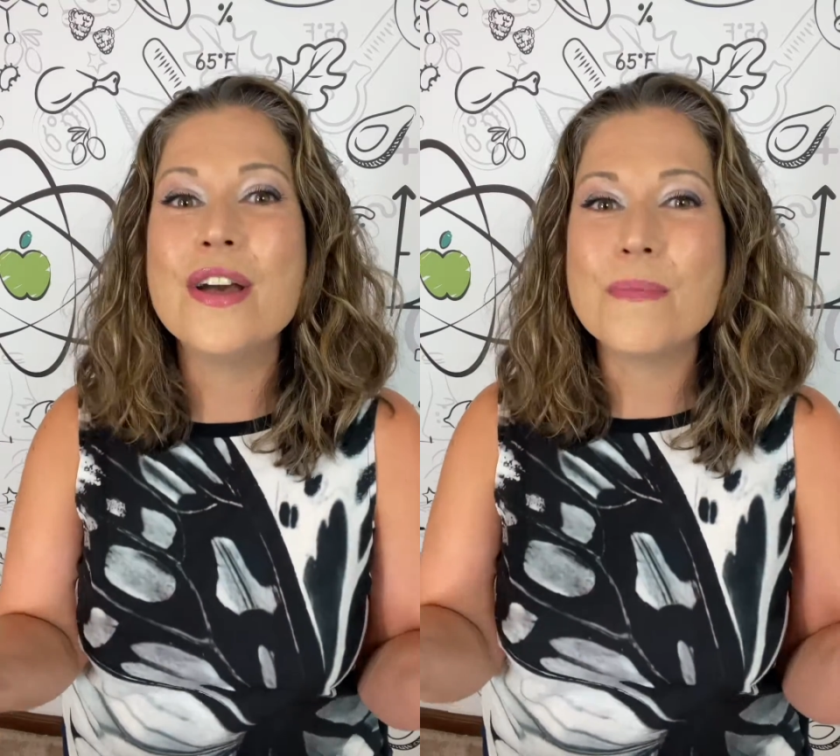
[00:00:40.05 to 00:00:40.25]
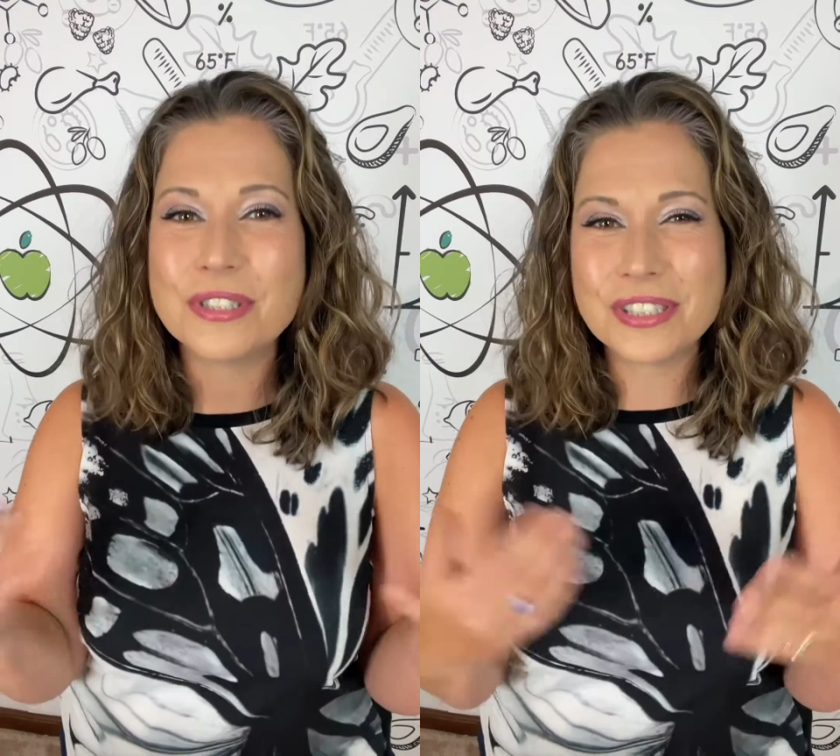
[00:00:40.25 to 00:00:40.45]

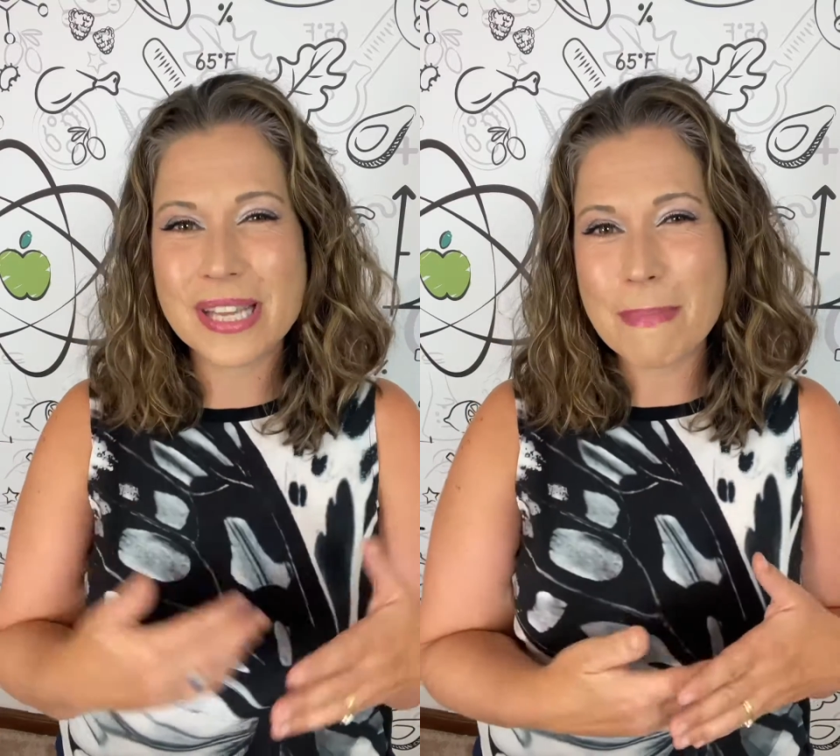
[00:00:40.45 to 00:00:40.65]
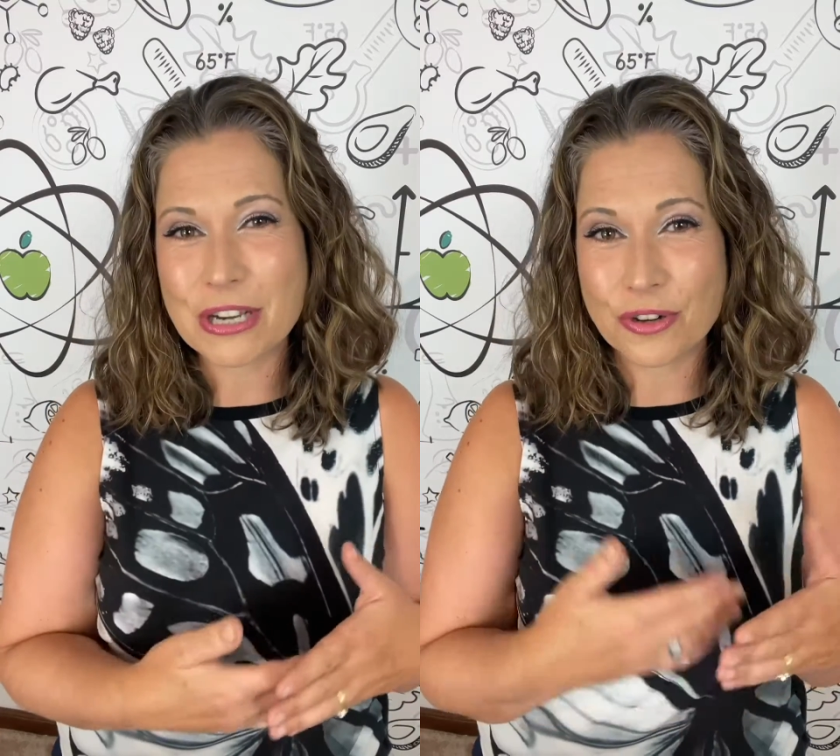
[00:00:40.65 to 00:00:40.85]
which is a
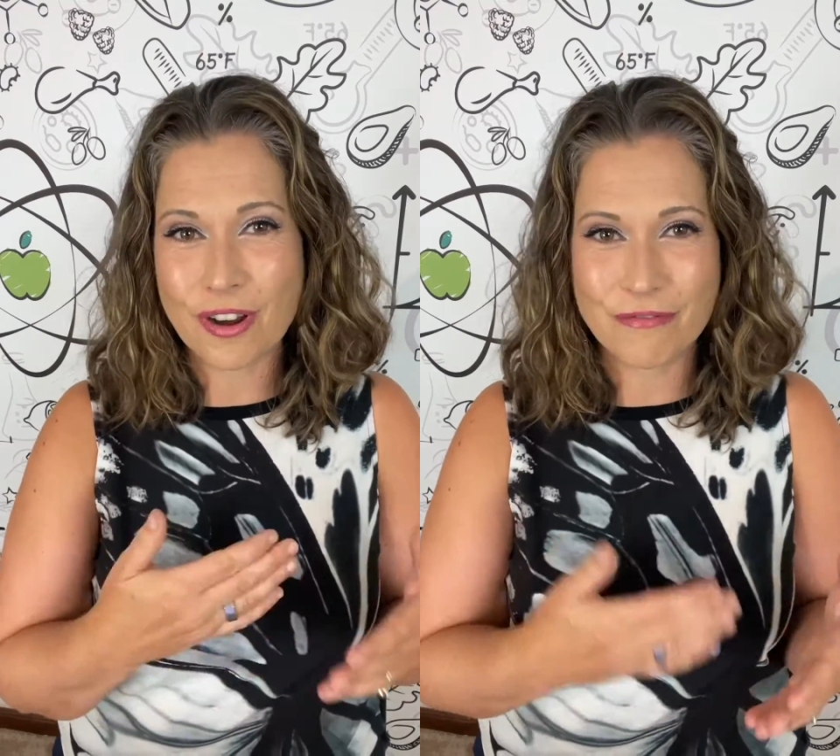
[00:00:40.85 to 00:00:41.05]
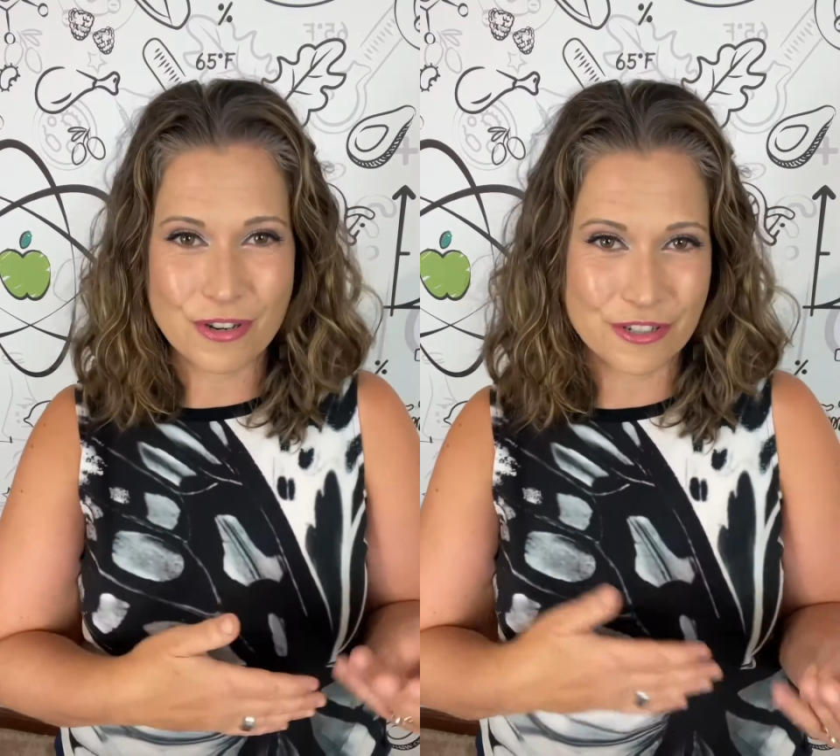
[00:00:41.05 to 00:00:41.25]
measure
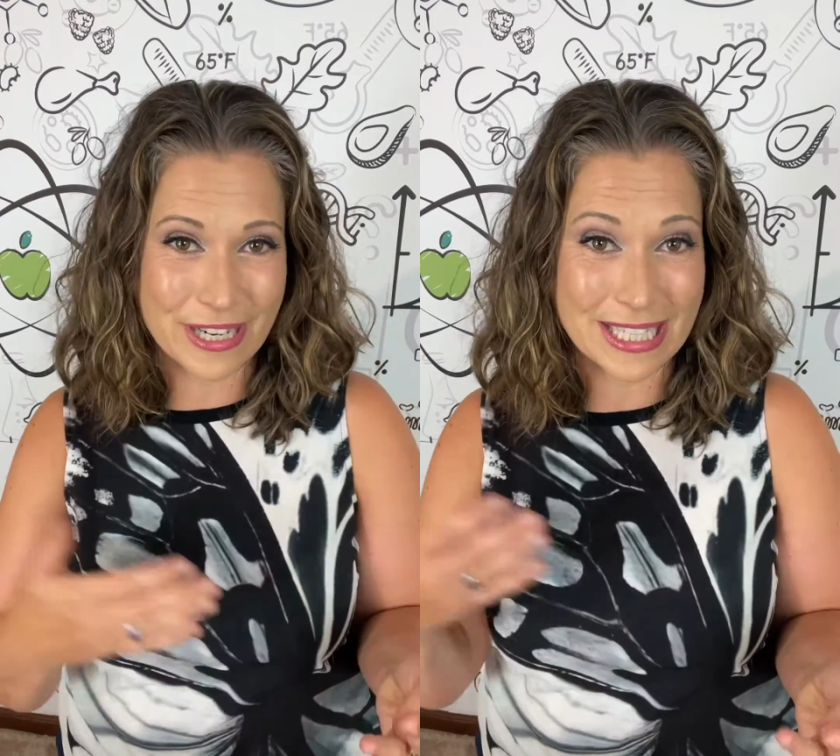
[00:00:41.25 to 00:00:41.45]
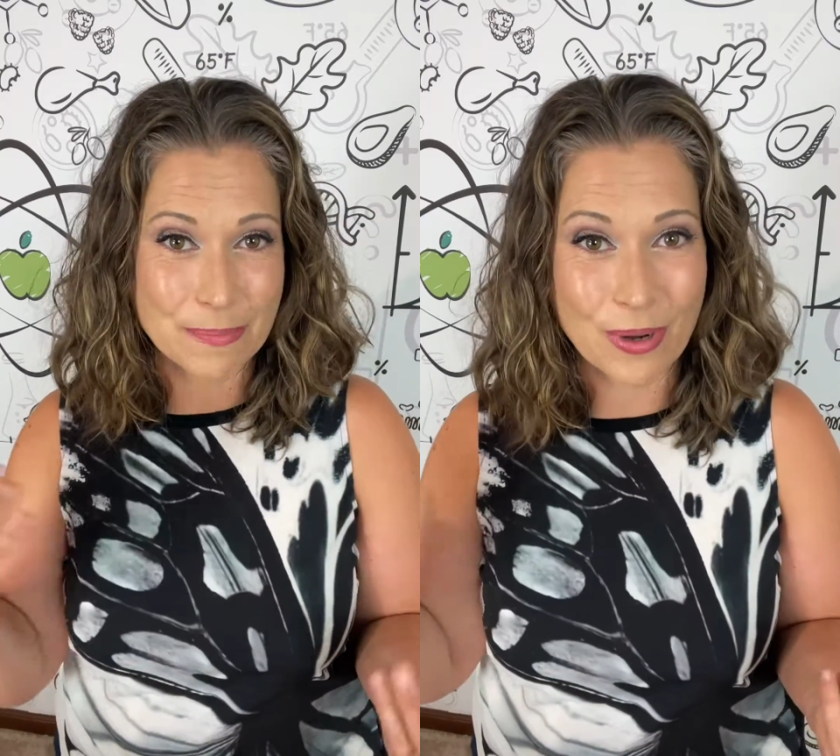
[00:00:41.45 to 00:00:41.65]
of
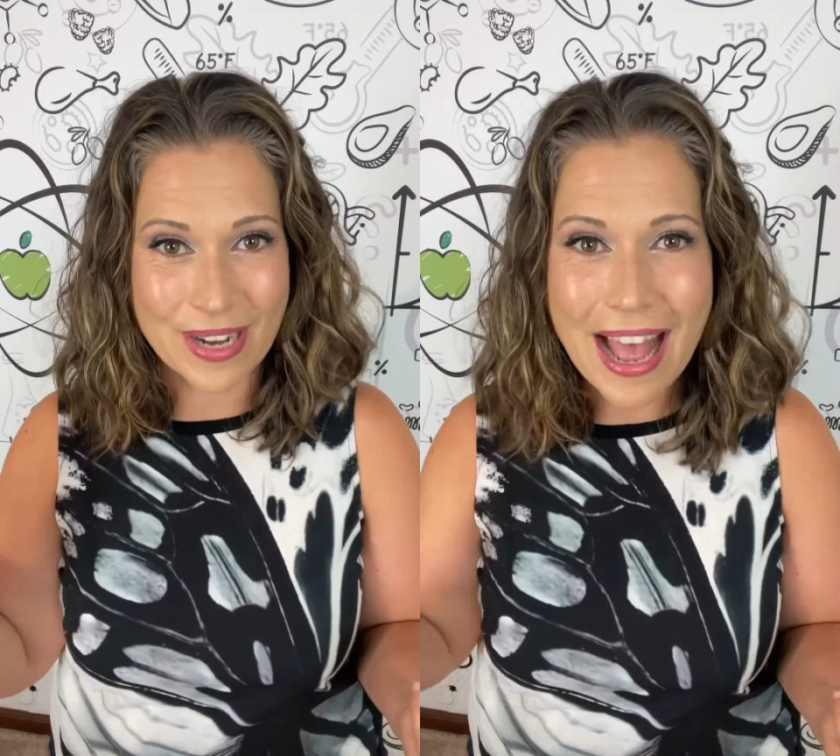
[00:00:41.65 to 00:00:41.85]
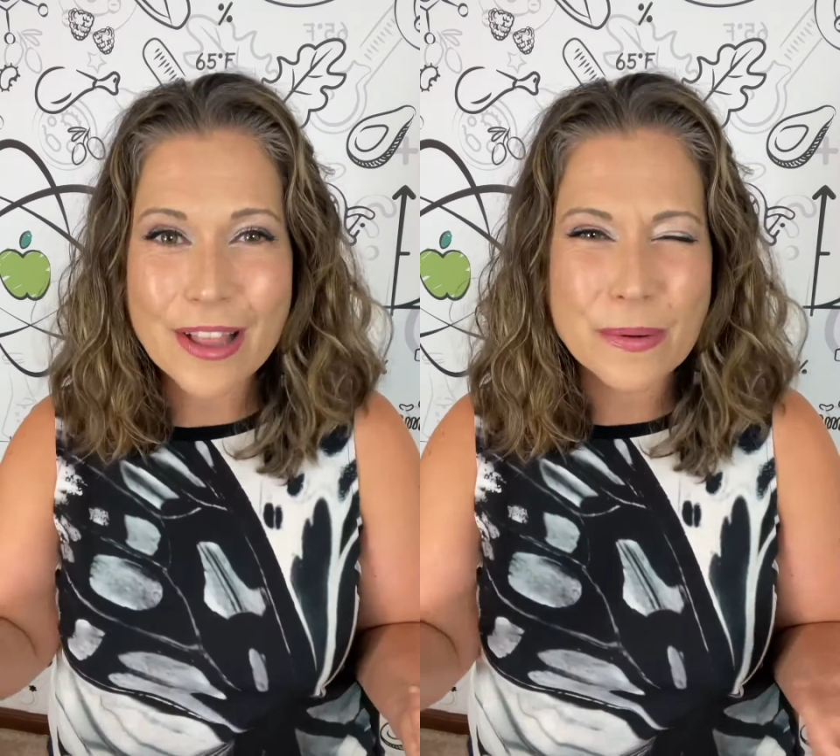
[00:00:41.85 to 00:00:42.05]
nutrients per
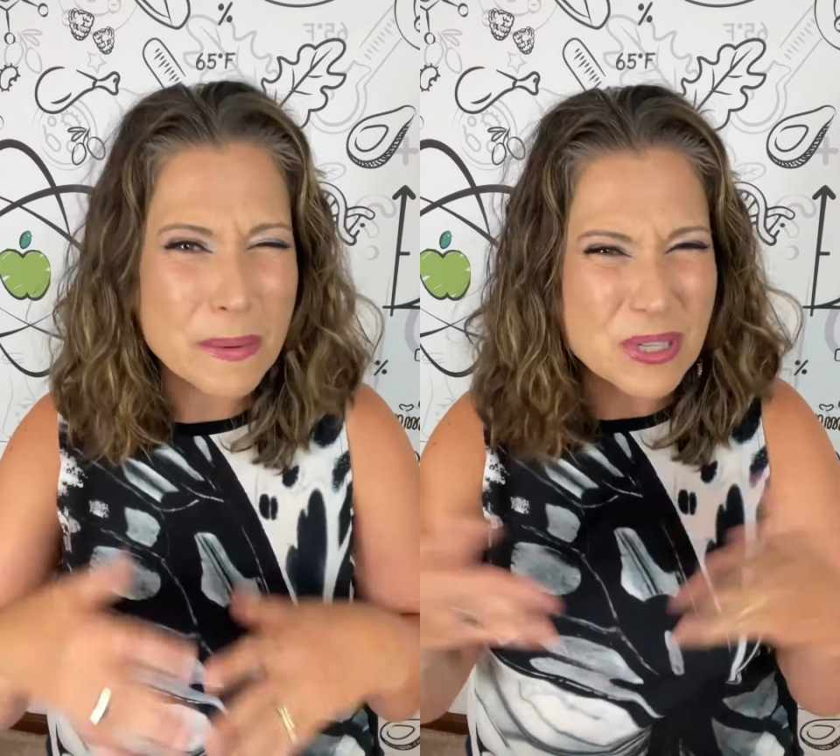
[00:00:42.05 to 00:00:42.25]
calorie,